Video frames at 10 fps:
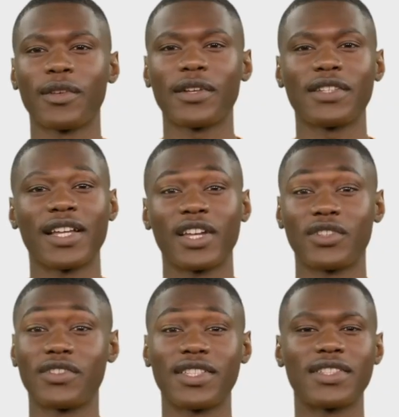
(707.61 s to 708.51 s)

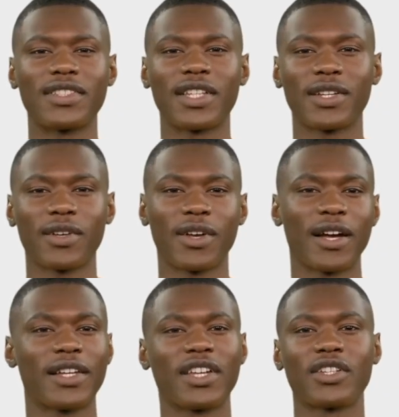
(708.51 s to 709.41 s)
Section 16.
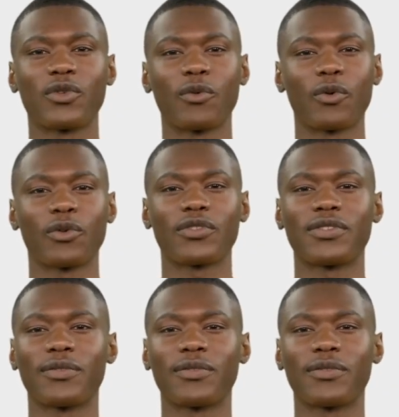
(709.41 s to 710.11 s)
Additional rules.